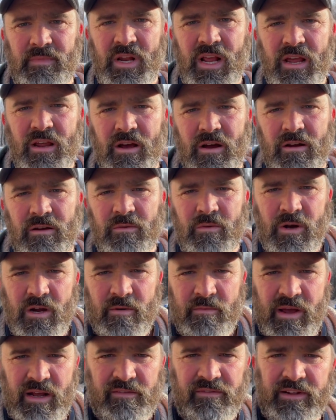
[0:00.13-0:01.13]
Hey y'all,
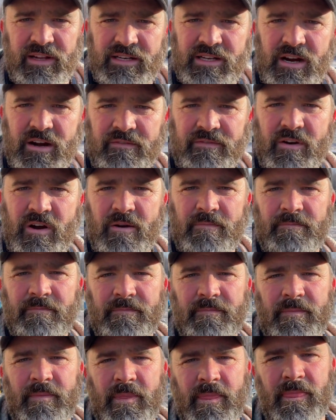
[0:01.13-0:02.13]
welcome back to Flat Tire Farm.
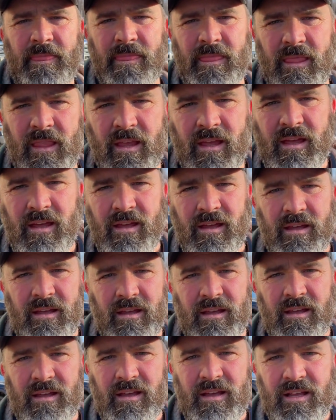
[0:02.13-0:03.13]

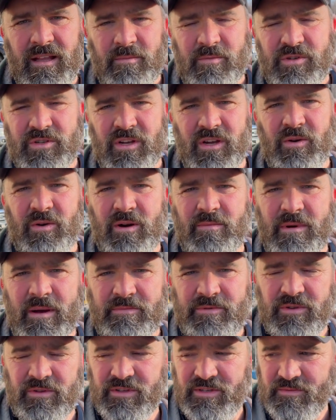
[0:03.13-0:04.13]
Let me show you what I'm
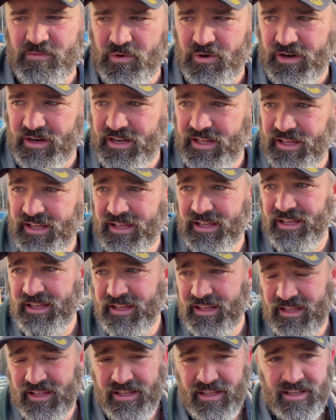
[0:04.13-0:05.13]
up to this morning.
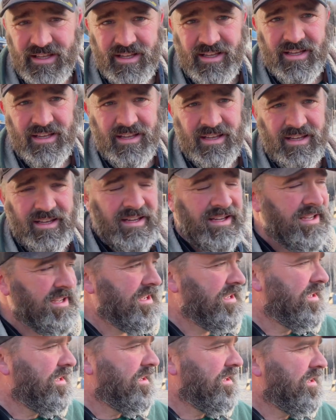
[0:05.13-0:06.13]

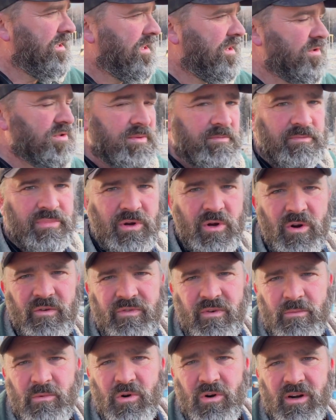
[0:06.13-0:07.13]
It was a
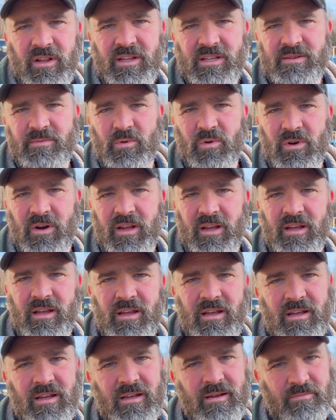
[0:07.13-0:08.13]
beautiful morning this morning.
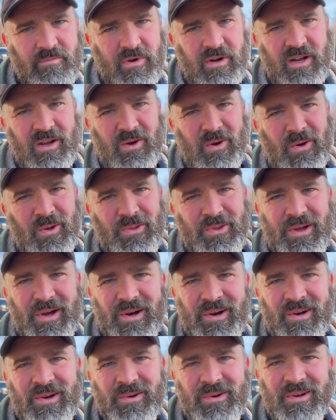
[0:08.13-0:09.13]
Pretty cold
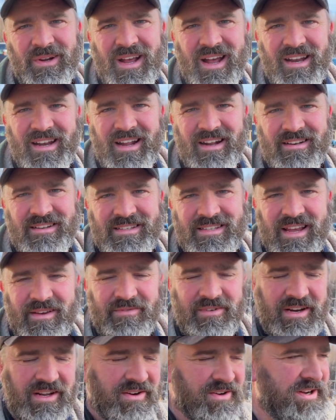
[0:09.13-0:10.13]
though, we got down to
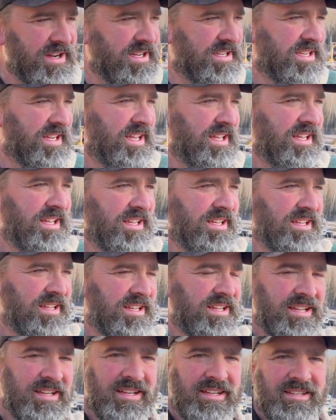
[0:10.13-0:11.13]
seven degrees.
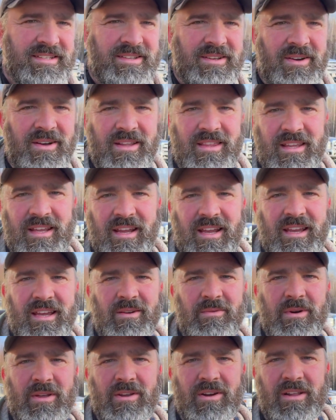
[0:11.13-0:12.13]
So I think
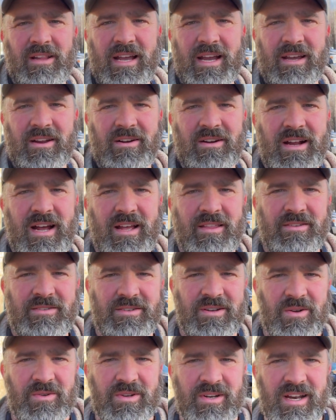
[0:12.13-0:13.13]
whether I like it or not,
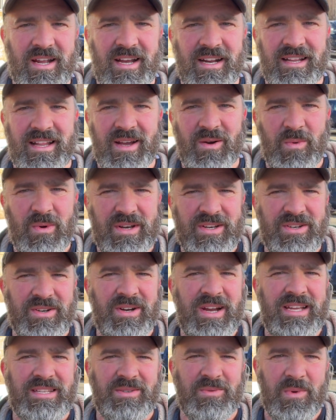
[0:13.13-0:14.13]
there's no denying that winter
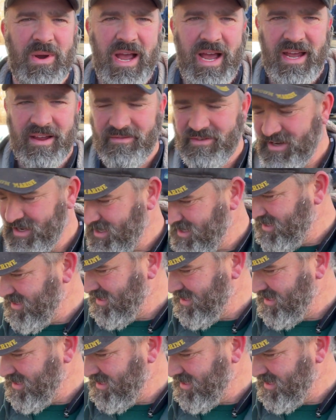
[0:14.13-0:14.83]
has arrived